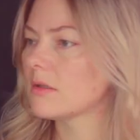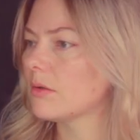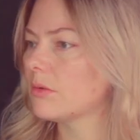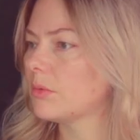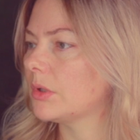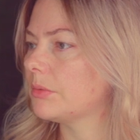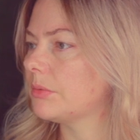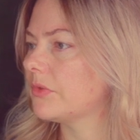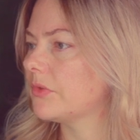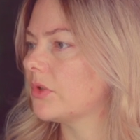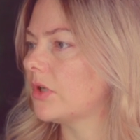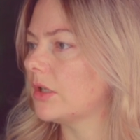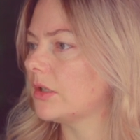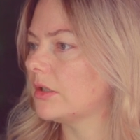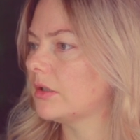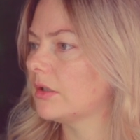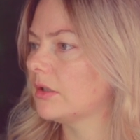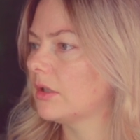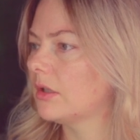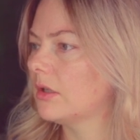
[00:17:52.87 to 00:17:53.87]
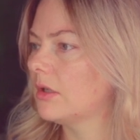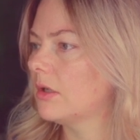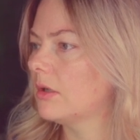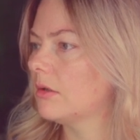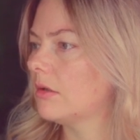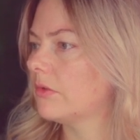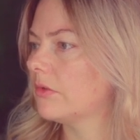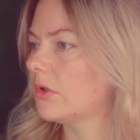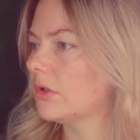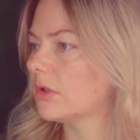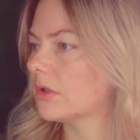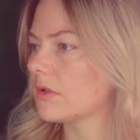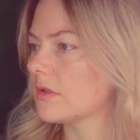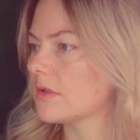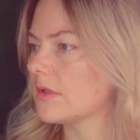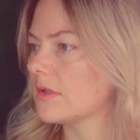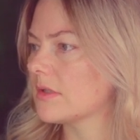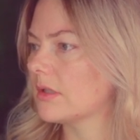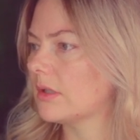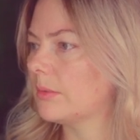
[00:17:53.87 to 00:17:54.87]
what we've got we have got your
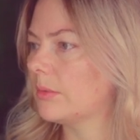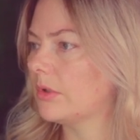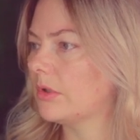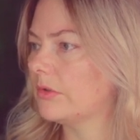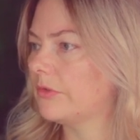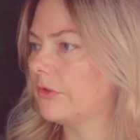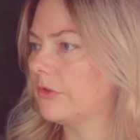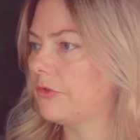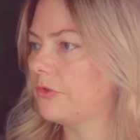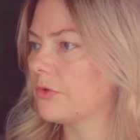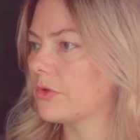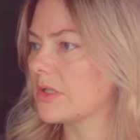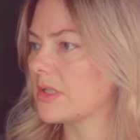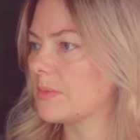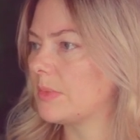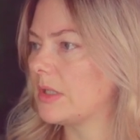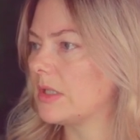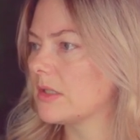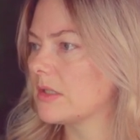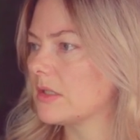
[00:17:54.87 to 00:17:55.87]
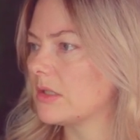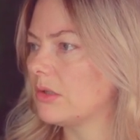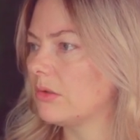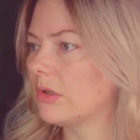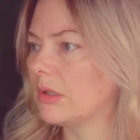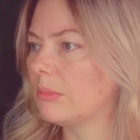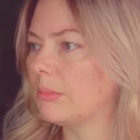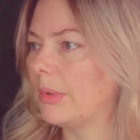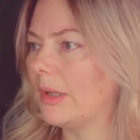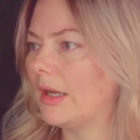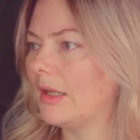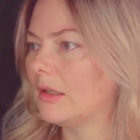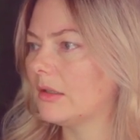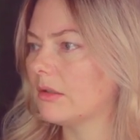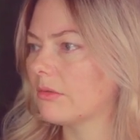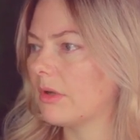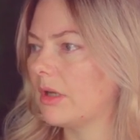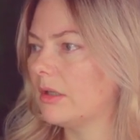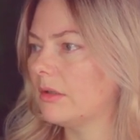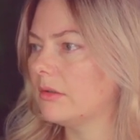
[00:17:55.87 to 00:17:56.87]
system of four spins. You can pan it
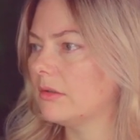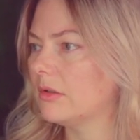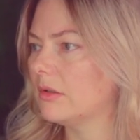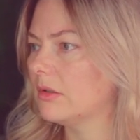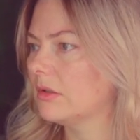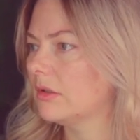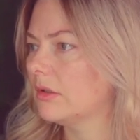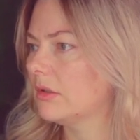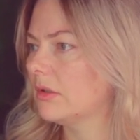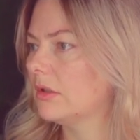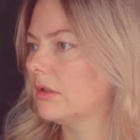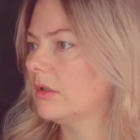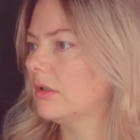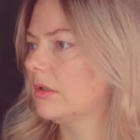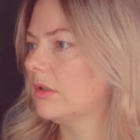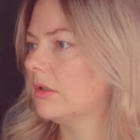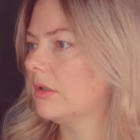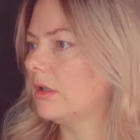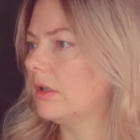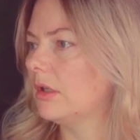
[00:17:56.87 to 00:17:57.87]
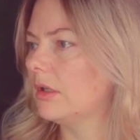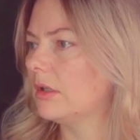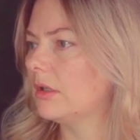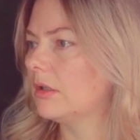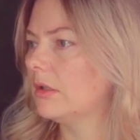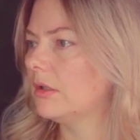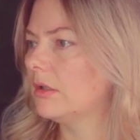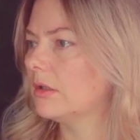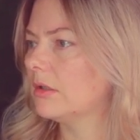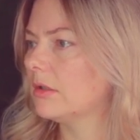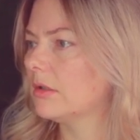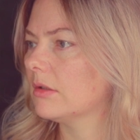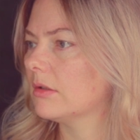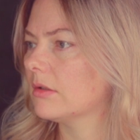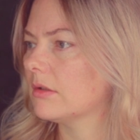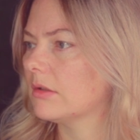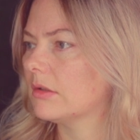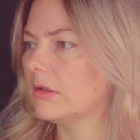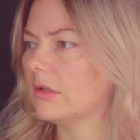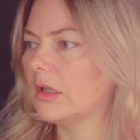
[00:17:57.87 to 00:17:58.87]
around uh,
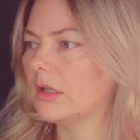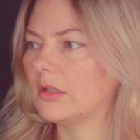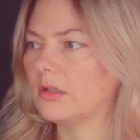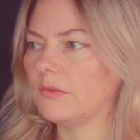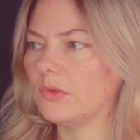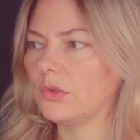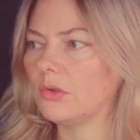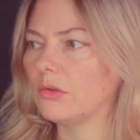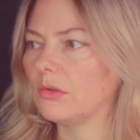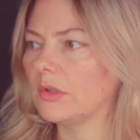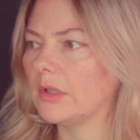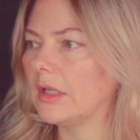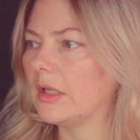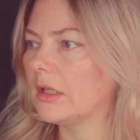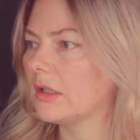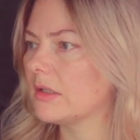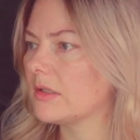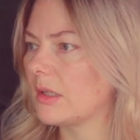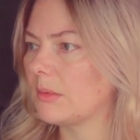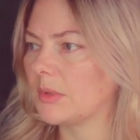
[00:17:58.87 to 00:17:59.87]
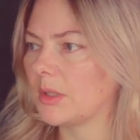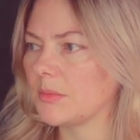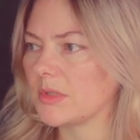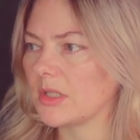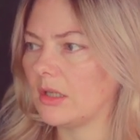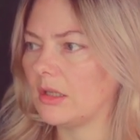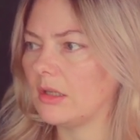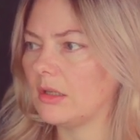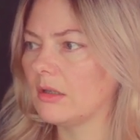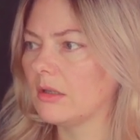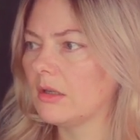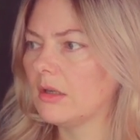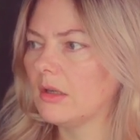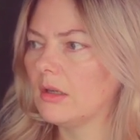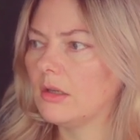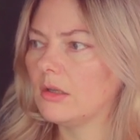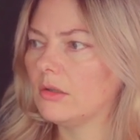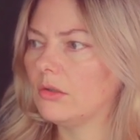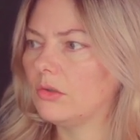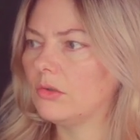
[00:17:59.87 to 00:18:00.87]
to get the view you like. Sometimes I
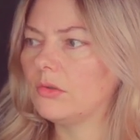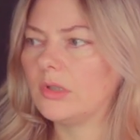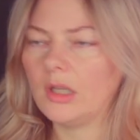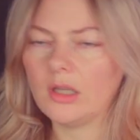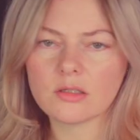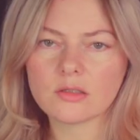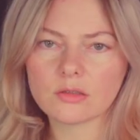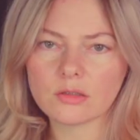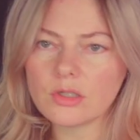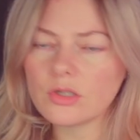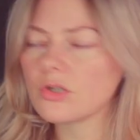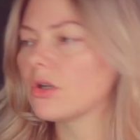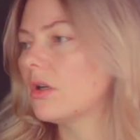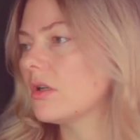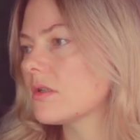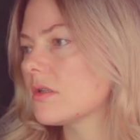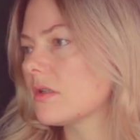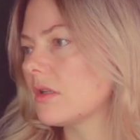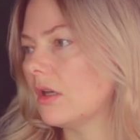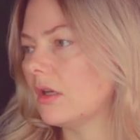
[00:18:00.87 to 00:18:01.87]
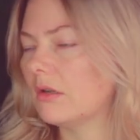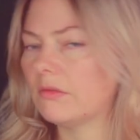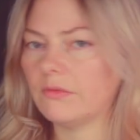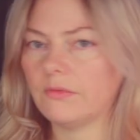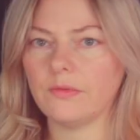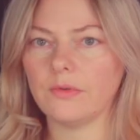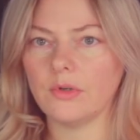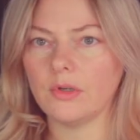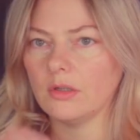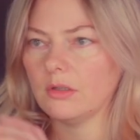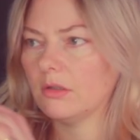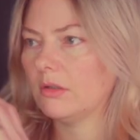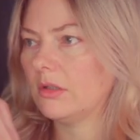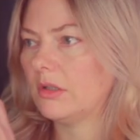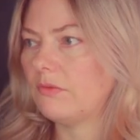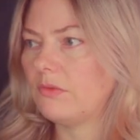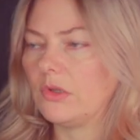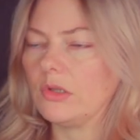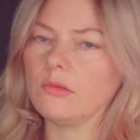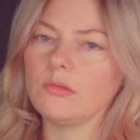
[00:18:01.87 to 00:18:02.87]
do take screenshots of the
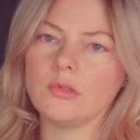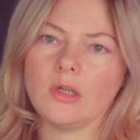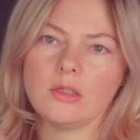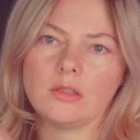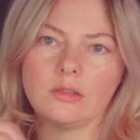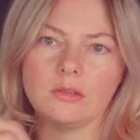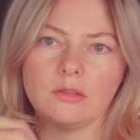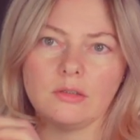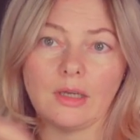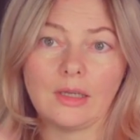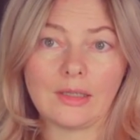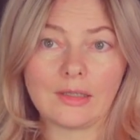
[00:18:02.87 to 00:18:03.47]
view that I